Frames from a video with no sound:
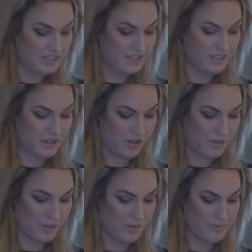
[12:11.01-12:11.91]

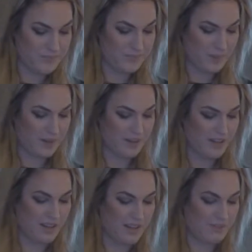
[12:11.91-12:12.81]
So
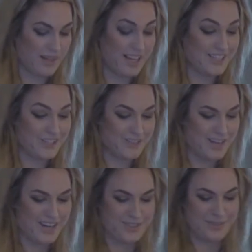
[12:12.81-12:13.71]
my last year of
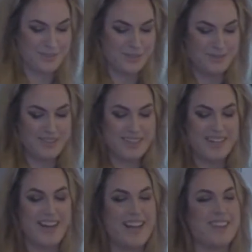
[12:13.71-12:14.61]
grad school,
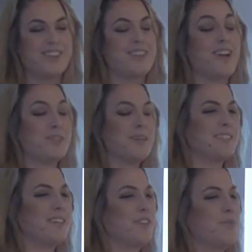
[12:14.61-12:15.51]
I thought to
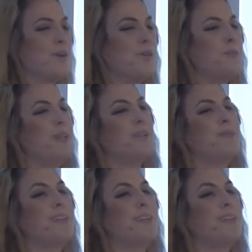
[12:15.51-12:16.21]
myself, what will make